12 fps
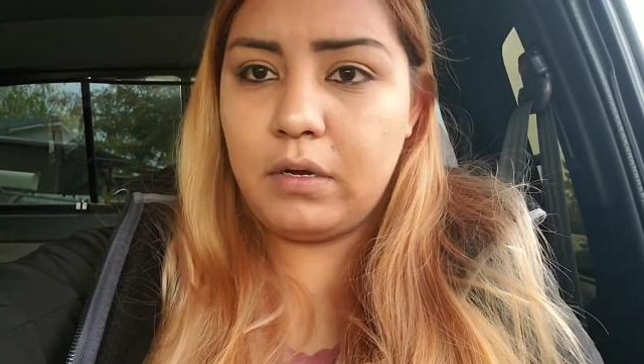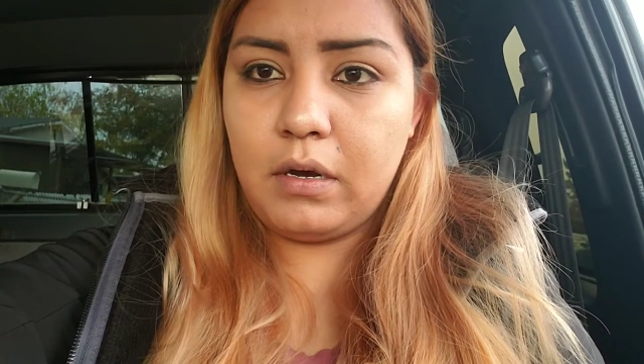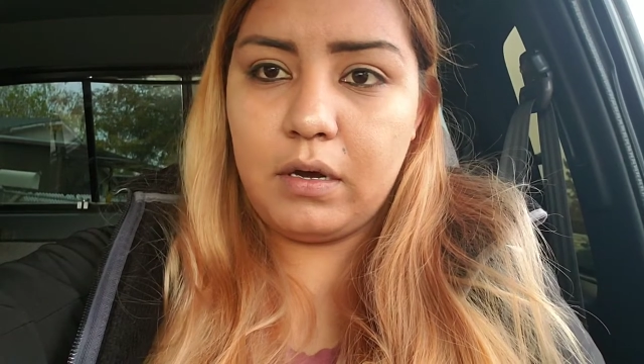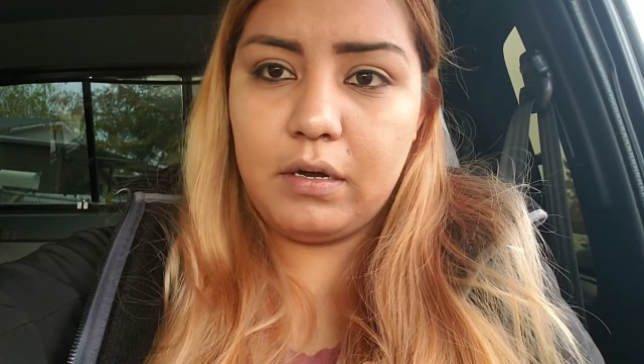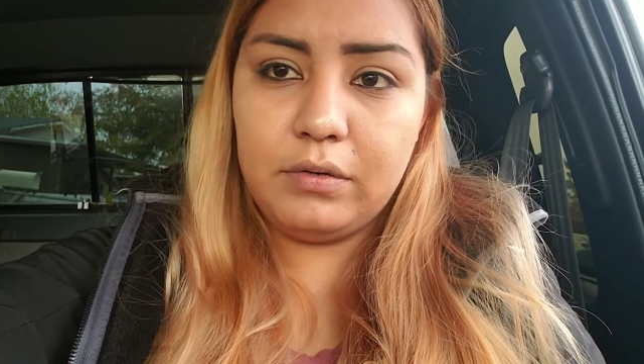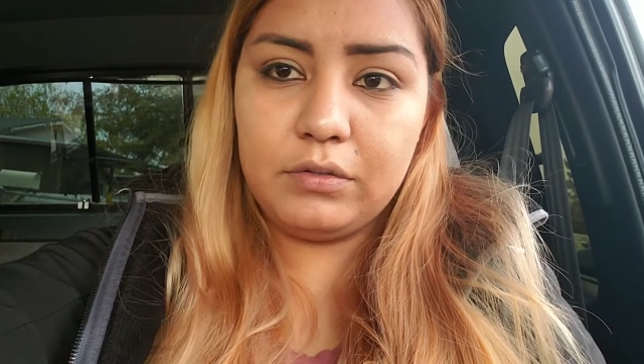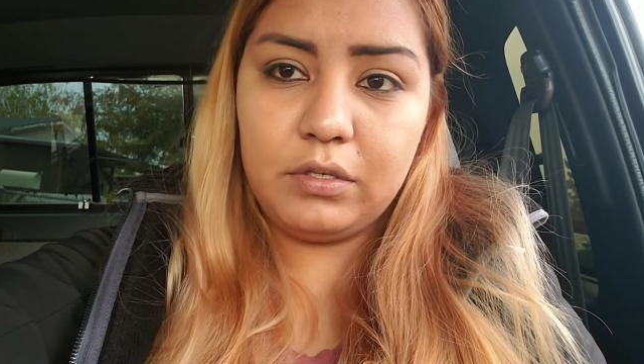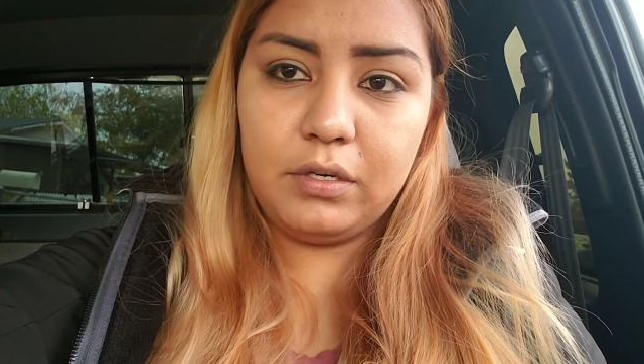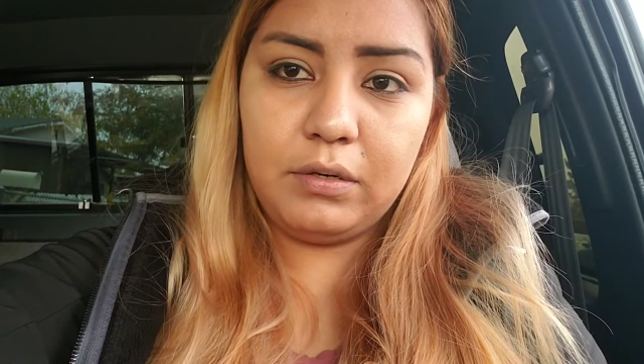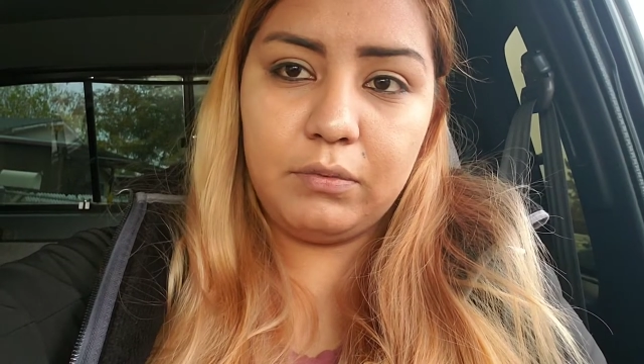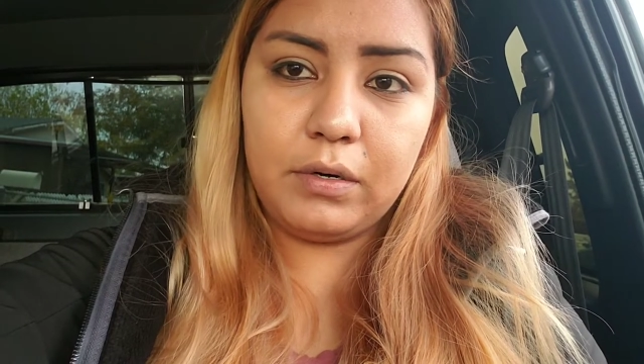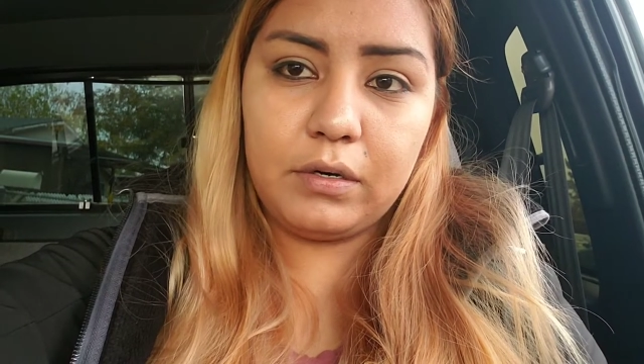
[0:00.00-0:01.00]
I
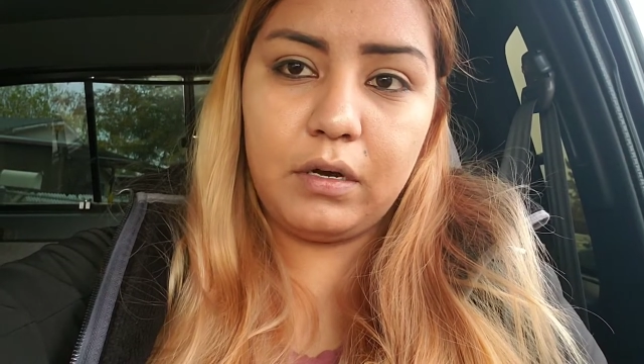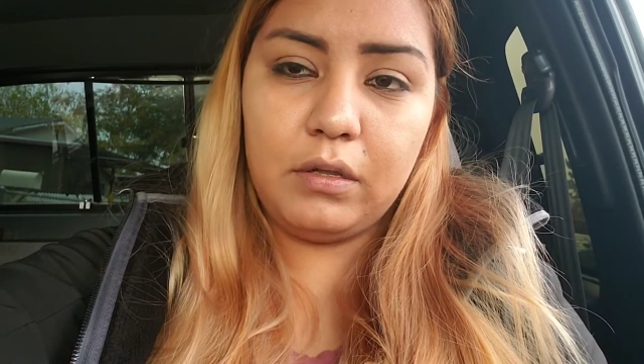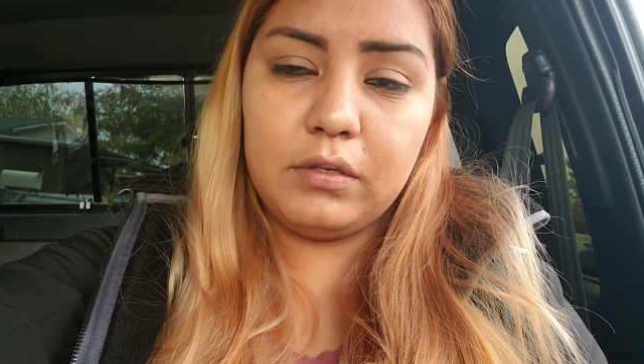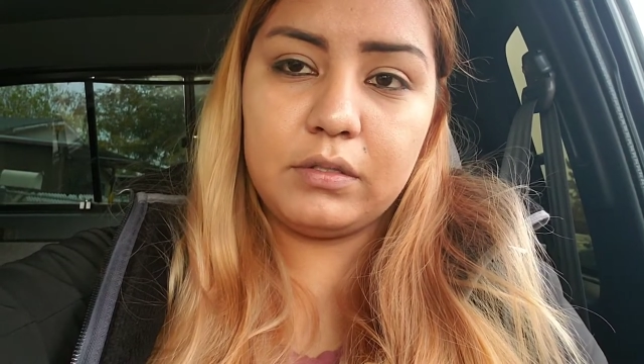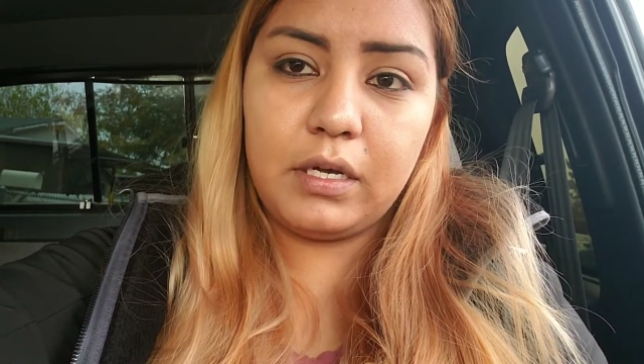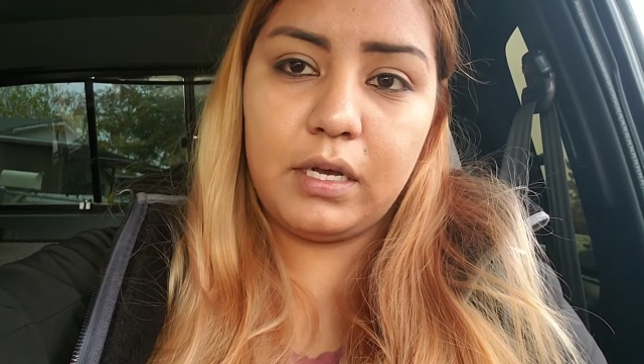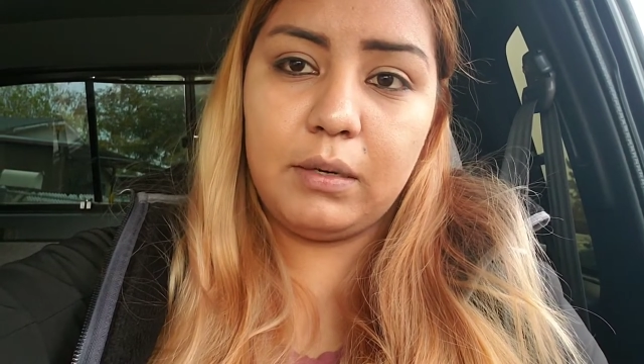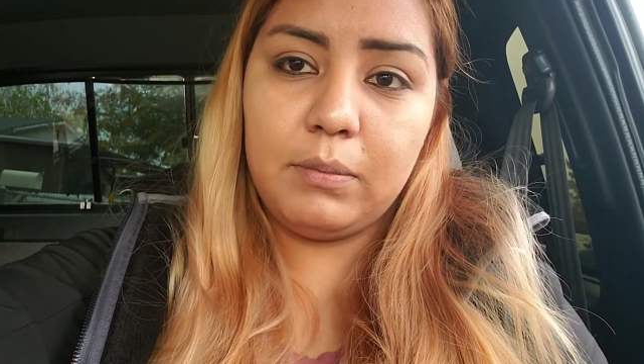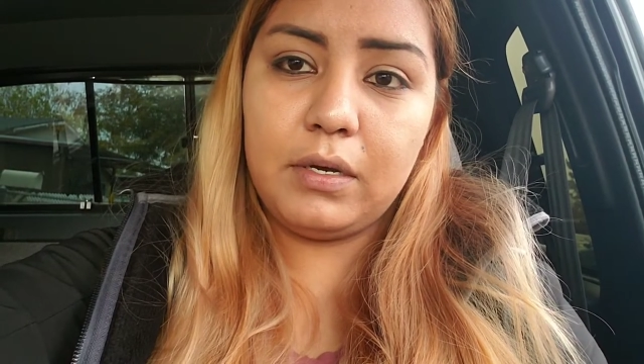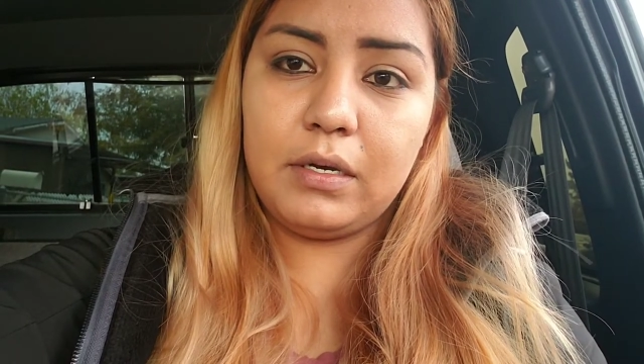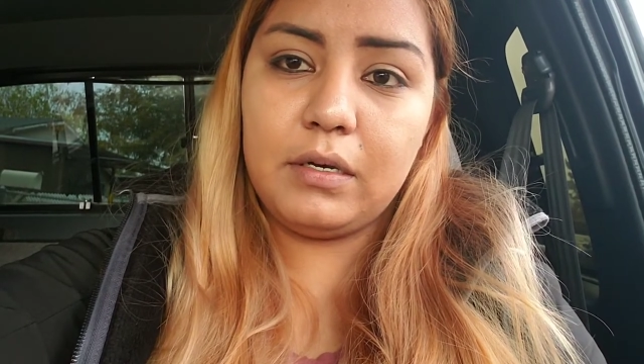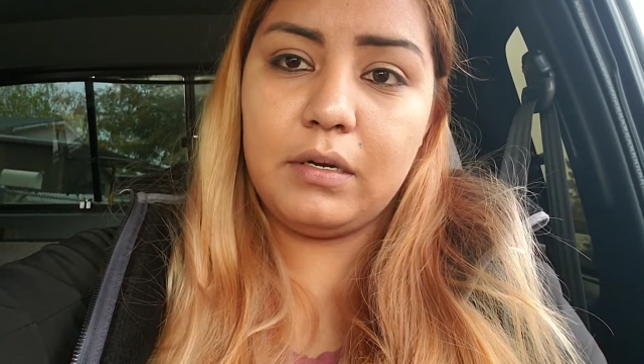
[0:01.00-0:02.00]
usually work all the time.
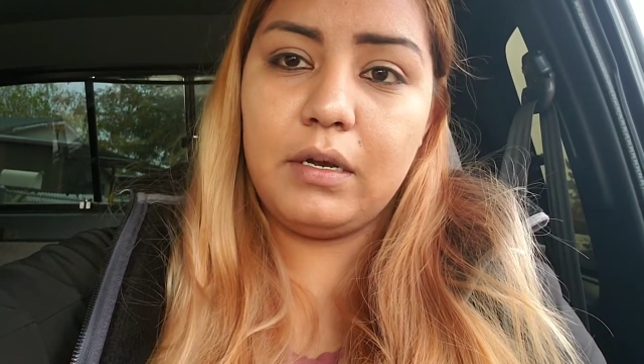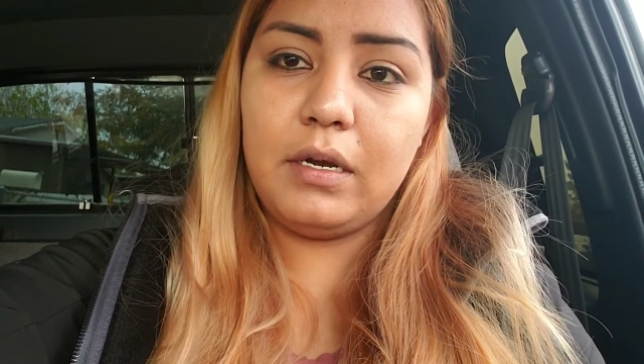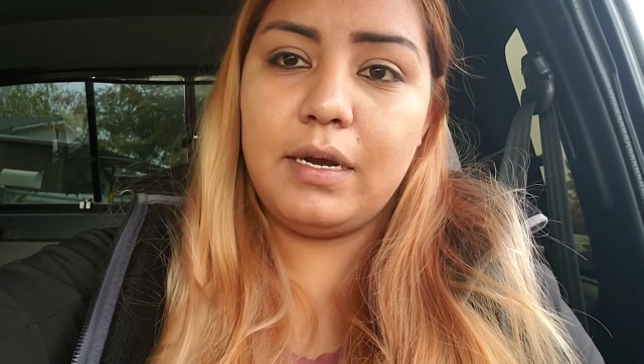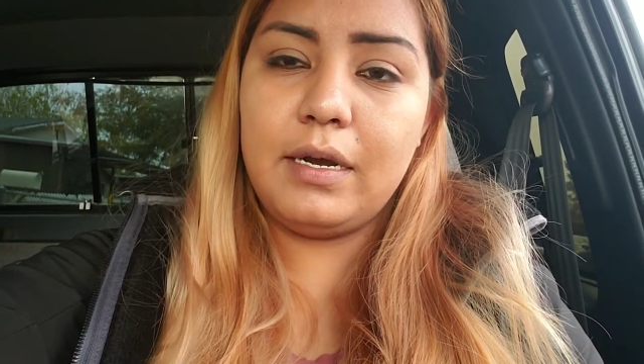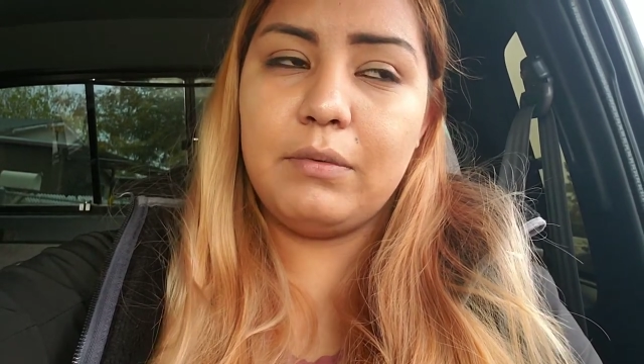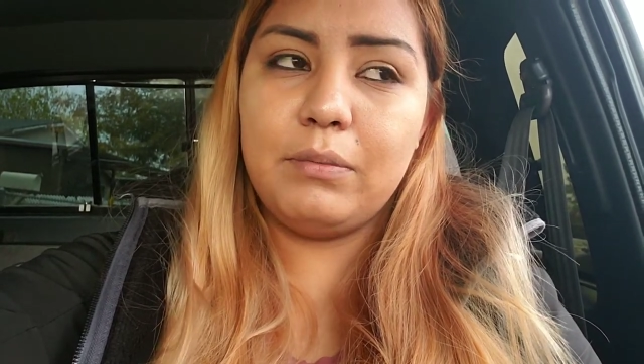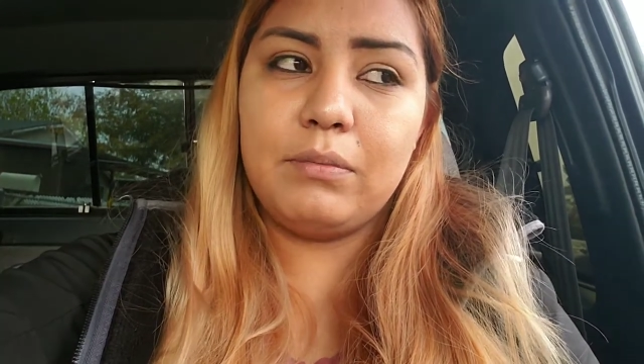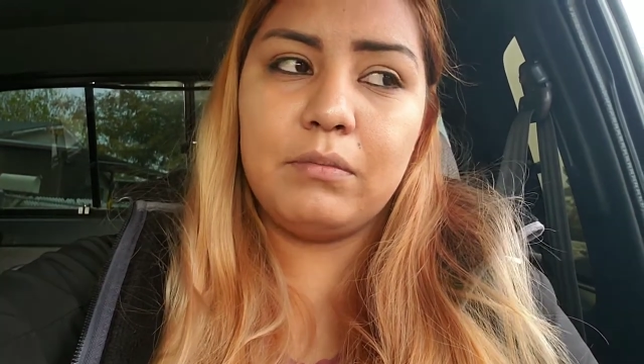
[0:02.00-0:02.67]
I and I,